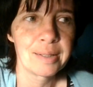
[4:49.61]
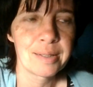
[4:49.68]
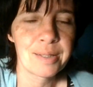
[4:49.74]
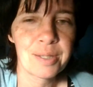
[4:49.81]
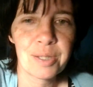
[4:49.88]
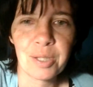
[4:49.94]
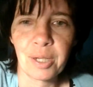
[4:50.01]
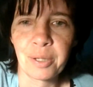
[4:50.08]

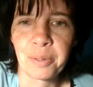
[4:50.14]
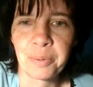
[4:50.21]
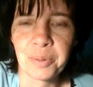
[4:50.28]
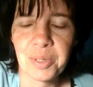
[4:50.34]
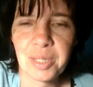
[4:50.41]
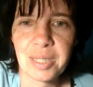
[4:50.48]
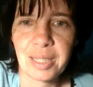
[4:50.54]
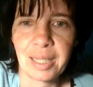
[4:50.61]
So
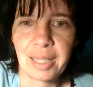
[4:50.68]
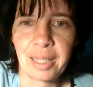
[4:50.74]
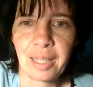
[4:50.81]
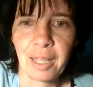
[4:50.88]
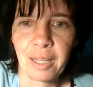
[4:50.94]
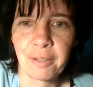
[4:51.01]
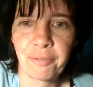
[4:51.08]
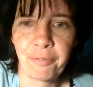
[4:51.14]
we'll
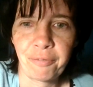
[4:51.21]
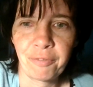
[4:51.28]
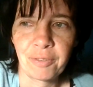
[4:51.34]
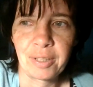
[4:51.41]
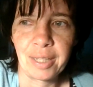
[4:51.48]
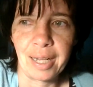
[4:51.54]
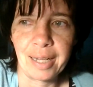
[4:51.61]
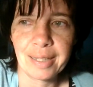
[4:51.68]
see if
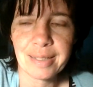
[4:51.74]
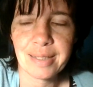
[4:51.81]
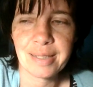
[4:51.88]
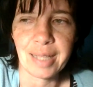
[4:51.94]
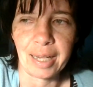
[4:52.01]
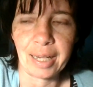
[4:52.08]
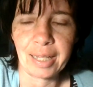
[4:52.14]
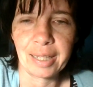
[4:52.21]
not
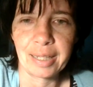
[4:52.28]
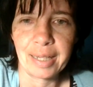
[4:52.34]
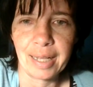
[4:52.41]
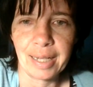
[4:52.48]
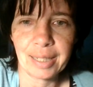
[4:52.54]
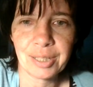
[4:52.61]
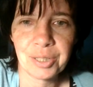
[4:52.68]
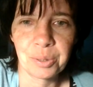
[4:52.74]
setting an
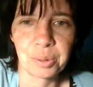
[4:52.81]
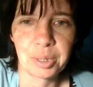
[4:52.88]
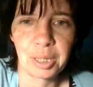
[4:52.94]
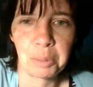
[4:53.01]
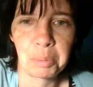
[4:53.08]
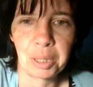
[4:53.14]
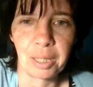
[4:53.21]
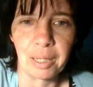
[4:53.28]
actual
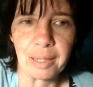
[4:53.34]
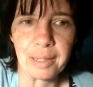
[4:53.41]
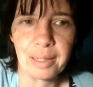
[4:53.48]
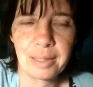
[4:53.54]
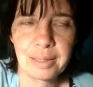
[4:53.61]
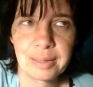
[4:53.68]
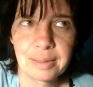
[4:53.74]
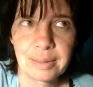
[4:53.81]
TBR